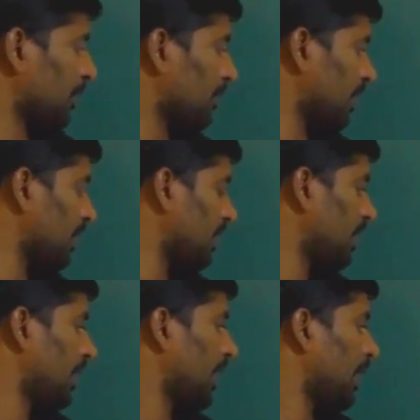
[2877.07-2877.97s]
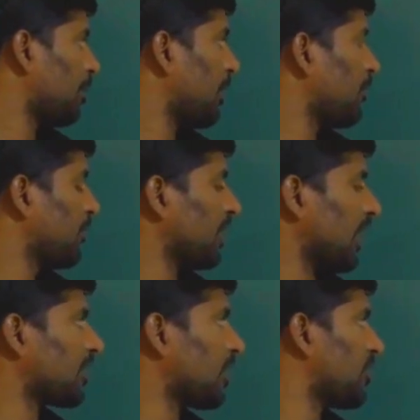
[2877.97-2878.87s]
Okay, and by using
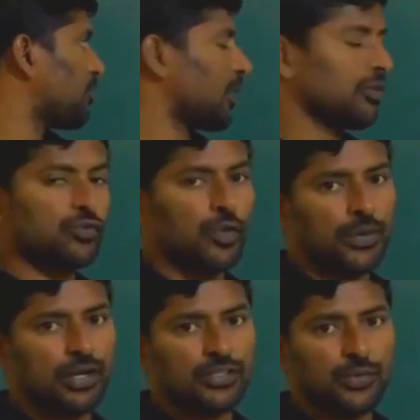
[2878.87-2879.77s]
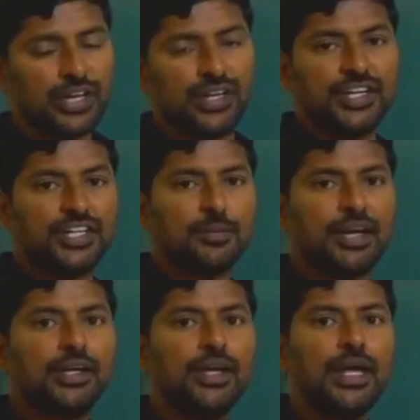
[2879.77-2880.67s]
electronic spectroscopy also we can
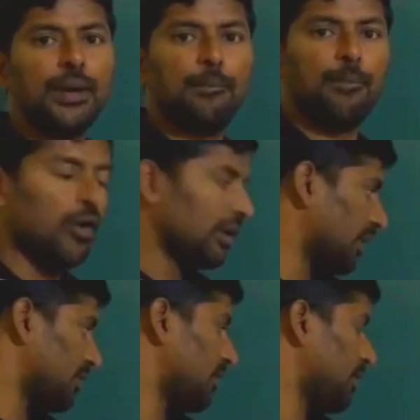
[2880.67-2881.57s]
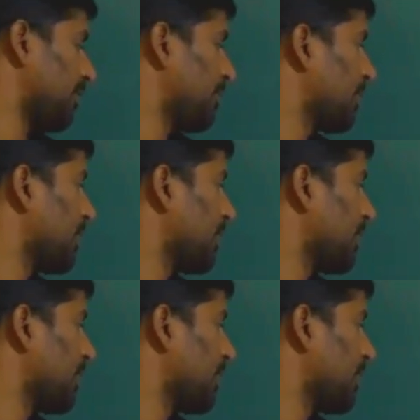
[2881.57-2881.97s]
determine bond lengths.